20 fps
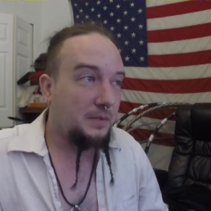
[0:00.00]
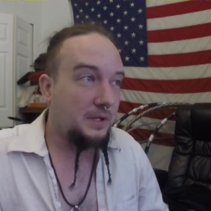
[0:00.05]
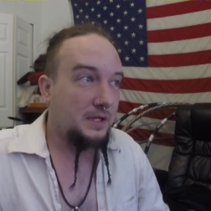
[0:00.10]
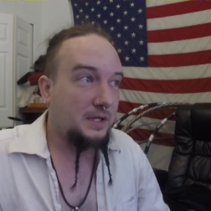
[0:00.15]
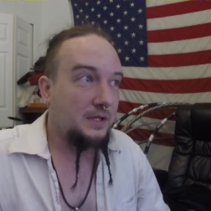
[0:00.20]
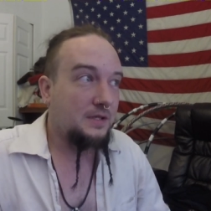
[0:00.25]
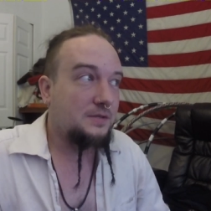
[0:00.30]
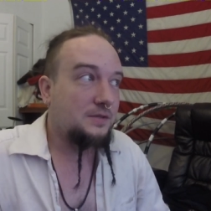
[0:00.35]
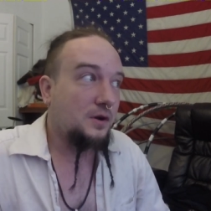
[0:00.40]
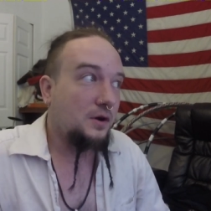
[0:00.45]

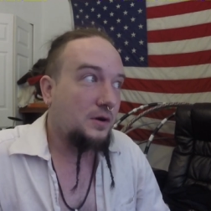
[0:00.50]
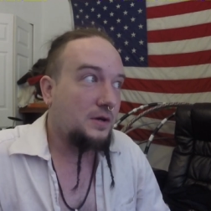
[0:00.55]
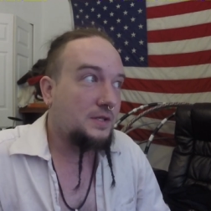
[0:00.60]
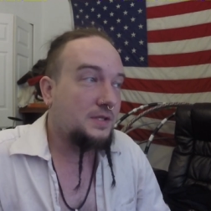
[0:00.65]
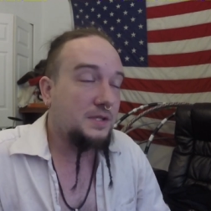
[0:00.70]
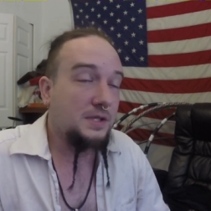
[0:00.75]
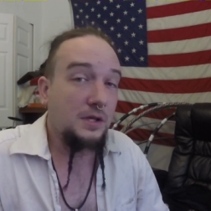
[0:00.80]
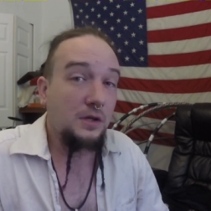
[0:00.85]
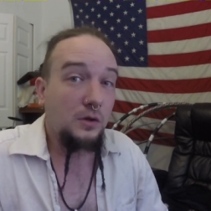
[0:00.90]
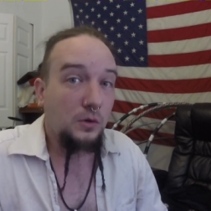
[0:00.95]
because
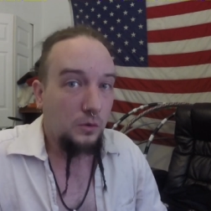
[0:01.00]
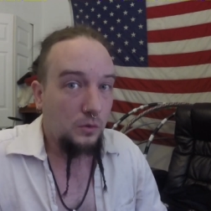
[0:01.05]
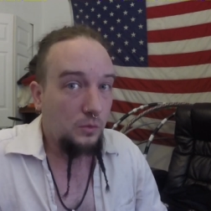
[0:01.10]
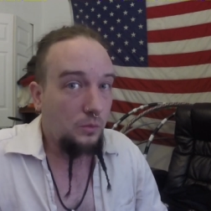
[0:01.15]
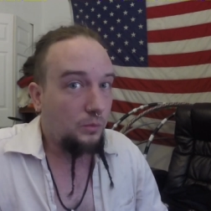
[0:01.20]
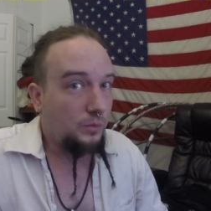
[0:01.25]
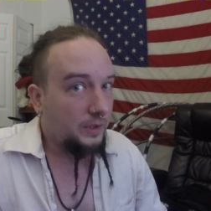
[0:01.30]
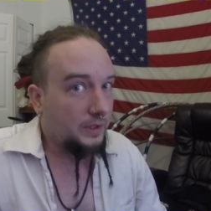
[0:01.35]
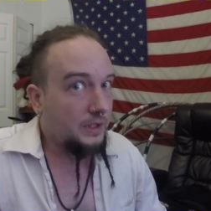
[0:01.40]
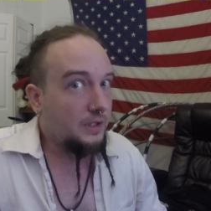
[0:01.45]
honestly, who
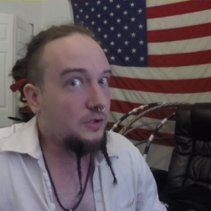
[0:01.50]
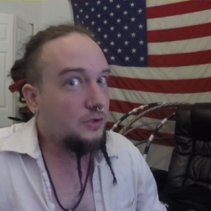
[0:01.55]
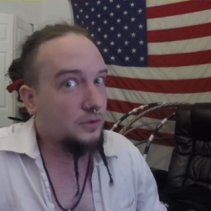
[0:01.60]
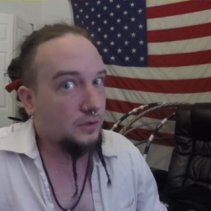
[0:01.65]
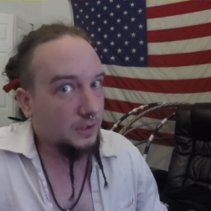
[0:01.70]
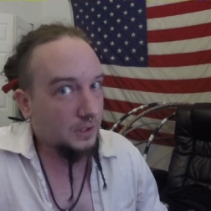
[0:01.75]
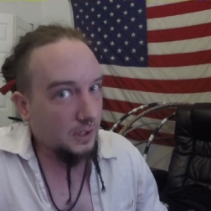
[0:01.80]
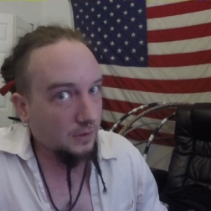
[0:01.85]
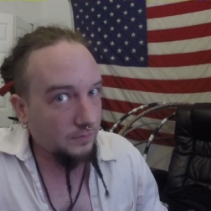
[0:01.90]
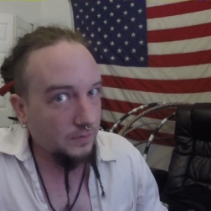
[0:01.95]
really
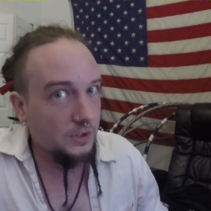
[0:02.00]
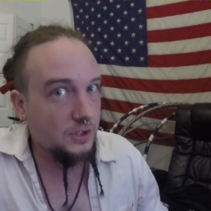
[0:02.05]
should give